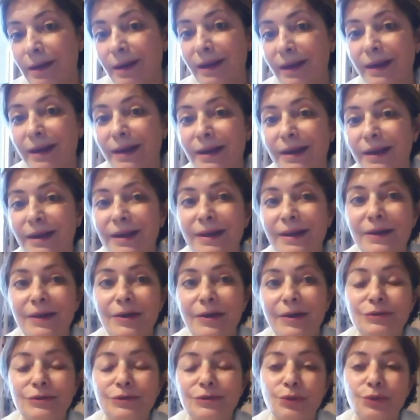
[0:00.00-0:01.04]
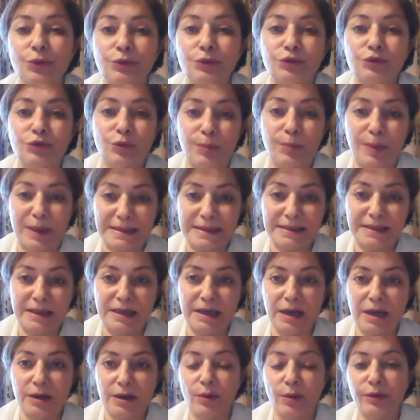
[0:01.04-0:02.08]
to
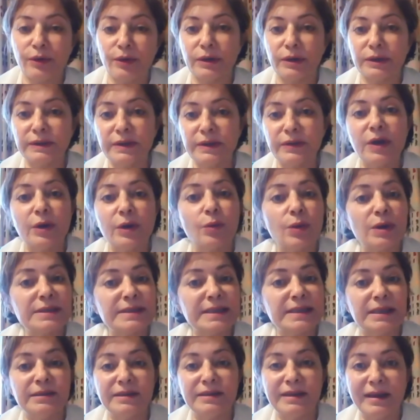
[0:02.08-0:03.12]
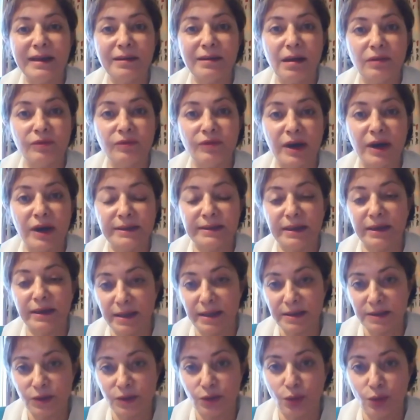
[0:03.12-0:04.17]
Palestinian Authority. There was internal fighting,
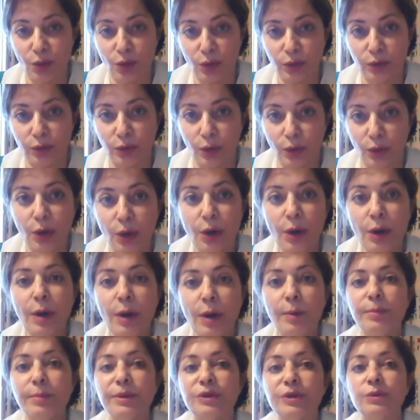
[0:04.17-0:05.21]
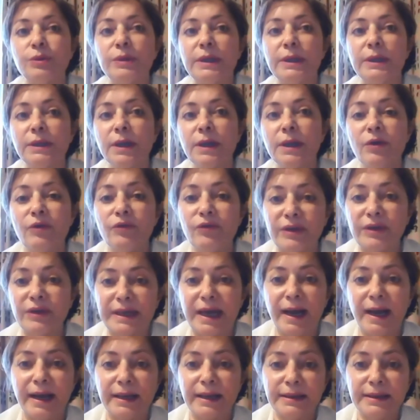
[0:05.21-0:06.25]
as you all know, between
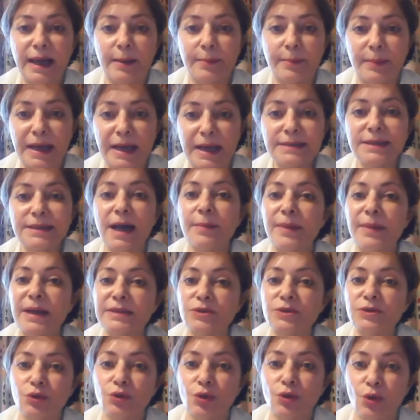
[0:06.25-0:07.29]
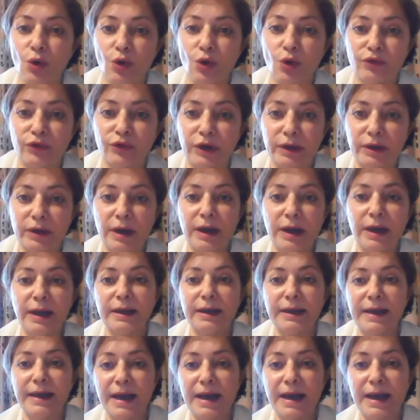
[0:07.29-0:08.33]
Fatah and Hamas. Hamas took over
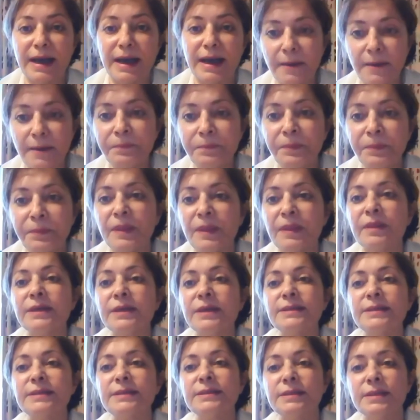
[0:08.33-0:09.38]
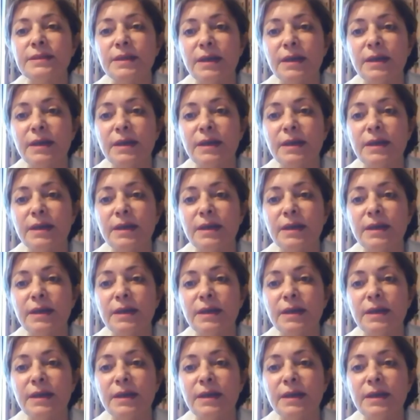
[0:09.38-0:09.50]
Gaza. This